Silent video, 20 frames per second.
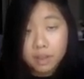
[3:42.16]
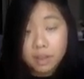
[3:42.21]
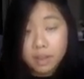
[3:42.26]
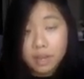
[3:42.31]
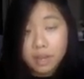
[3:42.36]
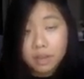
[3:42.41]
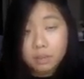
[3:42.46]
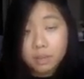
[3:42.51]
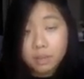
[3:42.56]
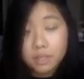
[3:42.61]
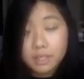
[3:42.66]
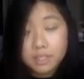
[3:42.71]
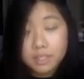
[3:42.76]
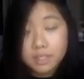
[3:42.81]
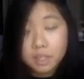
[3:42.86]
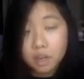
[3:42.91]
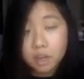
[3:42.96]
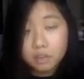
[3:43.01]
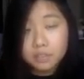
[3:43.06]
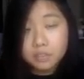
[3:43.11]
And we can
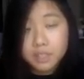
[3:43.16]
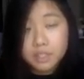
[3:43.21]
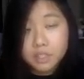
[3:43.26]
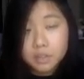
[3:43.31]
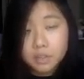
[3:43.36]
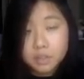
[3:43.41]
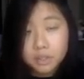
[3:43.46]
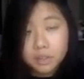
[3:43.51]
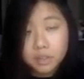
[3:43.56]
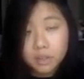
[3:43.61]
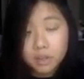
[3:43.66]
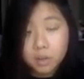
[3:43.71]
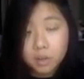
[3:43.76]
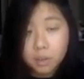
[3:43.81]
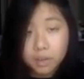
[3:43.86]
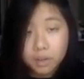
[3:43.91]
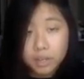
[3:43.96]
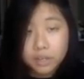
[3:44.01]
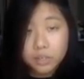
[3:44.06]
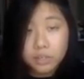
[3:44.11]
solve this using the
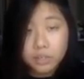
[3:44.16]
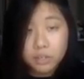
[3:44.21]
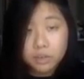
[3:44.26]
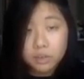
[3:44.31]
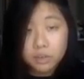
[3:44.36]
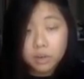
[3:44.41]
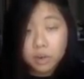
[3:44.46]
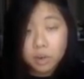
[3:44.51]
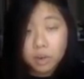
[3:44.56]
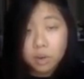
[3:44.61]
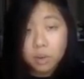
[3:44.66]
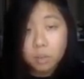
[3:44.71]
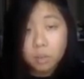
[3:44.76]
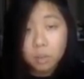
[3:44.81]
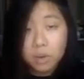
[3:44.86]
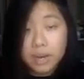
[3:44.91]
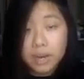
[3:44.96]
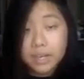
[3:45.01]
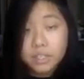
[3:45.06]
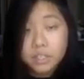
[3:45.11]
equation
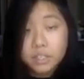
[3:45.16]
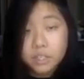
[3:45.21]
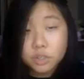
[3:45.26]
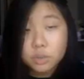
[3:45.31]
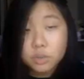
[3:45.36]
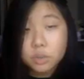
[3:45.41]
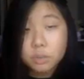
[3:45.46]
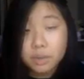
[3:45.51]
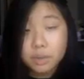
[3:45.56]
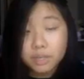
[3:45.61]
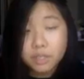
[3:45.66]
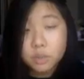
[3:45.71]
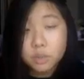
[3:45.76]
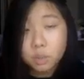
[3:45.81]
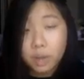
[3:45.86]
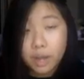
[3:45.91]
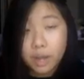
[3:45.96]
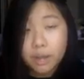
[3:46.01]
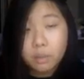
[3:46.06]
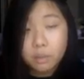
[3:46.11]
y2 minus
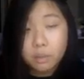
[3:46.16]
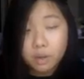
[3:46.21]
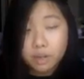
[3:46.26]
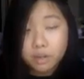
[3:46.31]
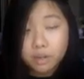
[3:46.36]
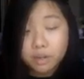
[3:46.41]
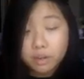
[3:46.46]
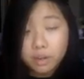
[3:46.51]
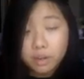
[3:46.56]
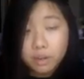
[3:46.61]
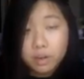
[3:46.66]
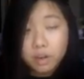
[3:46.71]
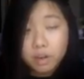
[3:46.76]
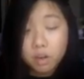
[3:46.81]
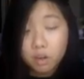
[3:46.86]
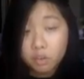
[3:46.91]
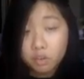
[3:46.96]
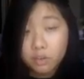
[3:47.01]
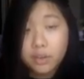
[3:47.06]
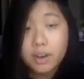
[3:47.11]
y1
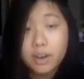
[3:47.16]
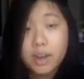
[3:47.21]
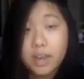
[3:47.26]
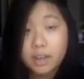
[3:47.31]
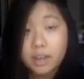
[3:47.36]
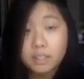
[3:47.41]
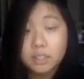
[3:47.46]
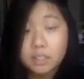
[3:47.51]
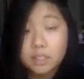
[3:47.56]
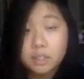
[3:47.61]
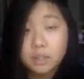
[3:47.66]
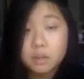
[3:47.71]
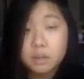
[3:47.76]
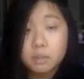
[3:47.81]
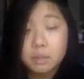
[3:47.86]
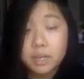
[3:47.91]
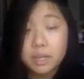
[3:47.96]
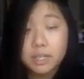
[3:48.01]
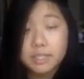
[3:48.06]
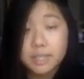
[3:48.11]
over x2
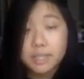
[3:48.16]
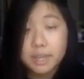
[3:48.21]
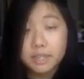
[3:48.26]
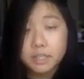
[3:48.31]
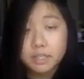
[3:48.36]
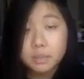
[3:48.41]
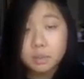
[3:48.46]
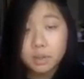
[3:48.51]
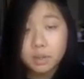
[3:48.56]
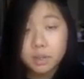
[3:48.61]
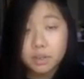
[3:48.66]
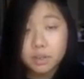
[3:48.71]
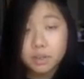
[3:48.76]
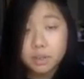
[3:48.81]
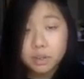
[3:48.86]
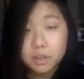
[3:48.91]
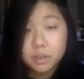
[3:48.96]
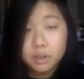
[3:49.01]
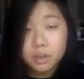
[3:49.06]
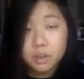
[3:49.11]
minus x1,
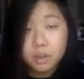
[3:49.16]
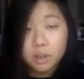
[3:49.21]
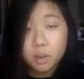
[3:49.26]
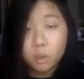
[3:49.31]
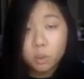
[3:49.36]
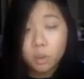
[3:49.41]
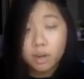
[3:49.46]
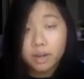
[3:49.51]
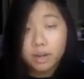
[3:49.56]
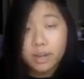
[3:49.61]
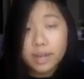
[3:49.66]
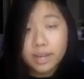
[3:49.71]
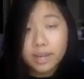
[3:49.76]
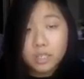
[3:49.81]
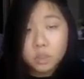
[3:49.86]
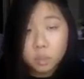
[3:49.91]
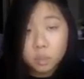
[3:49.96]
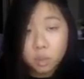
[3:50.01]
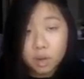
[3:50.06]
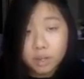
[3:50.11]
where
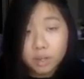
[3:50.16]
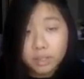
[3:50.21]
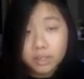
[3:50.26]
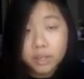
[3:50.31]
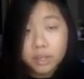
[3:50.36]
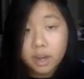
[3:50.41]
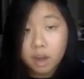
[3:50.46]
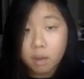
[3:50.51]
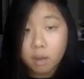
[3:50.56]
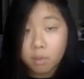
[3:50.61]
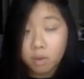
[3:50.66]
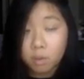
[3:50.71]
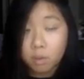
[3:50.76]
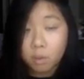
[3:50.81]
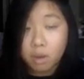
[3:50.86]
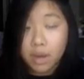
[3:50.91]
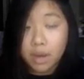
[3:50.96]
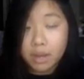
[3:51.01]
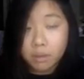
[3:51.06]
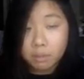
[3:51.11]
x1,
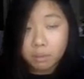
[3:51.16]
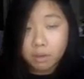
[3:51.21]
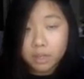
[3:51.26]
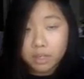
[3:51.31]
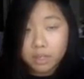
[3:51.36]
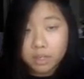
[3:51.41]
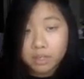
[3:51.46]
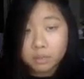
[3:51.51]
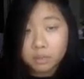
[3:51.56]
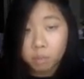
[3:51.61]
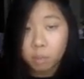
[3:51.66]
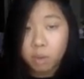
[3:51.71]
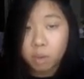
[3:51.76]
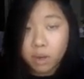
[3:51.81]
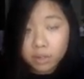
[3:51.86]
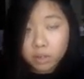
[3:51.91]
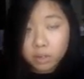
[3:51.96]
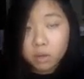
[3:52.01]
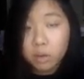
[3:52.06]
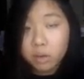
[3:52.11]
y1 is
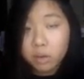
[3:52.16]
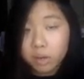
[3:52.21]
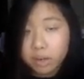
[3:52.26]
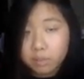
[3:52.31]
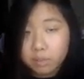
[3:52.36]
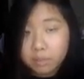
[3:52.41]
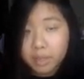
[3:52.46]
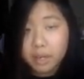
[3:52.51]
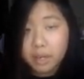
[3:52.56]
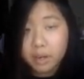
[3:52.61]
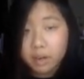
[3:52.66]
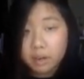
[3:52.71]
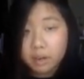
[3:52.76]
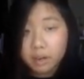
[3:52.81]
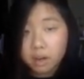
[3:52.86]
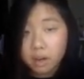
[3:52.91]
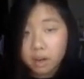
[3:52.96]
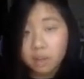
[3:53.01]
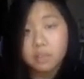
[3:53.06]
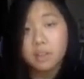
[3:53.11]
one coordinate pair
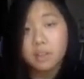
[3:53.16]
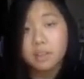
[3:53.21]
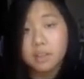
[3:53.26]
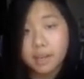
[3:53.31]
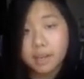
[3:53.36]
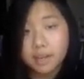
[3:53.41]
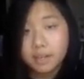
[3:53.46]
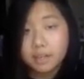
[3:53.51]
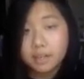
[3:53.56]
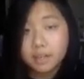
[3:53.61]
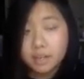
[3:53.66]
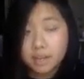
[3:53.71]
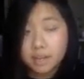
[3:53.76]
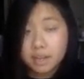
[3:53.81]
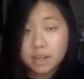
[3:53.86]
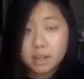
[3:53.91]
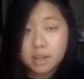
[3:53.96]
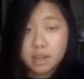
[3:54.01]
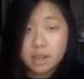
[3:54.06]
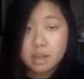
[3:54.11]
on the line,
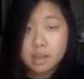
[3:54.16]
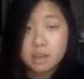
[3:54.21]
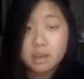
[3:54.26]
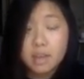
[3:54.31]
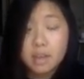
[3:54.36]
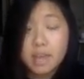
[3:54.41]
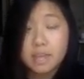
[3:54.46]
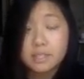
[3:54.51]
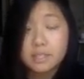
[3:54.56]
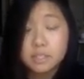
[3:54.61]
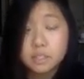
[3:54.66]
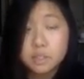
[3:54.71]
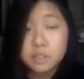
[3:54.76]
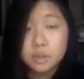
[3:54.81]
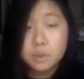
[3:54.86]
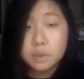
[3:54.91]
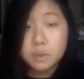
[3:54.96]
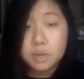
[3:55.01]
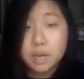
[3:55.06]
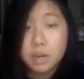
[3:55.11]
and
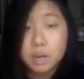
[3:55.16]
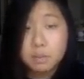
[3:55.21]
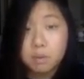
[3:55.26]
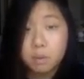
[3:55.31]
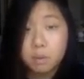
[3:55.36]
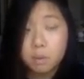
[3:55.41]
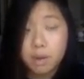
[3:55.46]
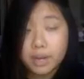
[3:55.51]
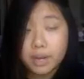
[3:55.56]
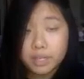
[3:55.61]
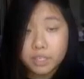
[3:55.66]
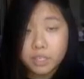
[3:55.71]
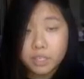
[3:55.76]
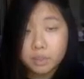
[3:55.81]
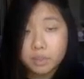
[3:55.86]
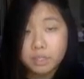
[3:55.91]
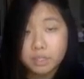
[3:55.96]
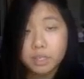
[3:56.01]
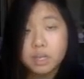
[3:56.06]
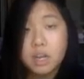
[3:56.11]
x2, y2
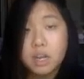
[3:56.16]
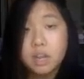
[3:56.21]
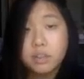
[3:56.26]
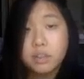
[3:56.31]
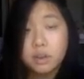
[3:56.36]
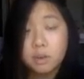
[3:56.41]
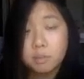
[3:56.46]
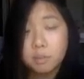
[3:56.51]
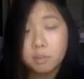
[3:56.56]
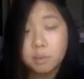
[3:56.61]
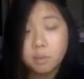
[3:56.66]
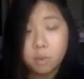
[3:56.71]
is another